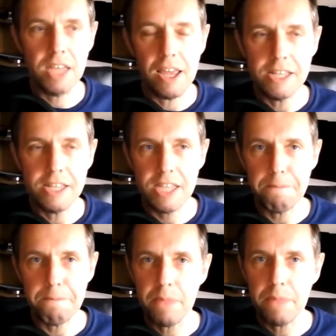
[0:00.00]
you
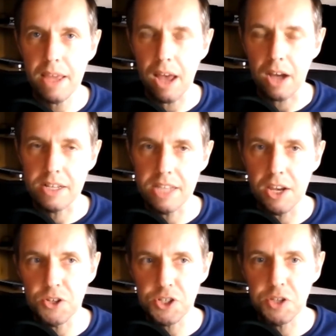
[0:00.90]
I can tell you
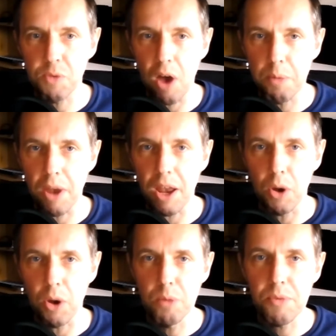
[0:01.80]
not just the road, but I know
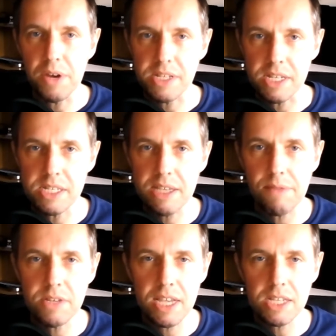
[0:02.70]
what number it is. It's
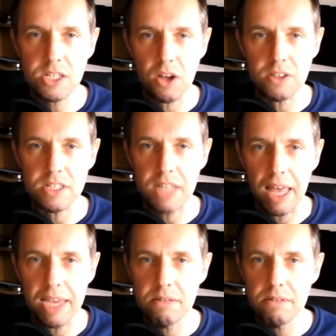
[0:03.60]
76 Totters Lane.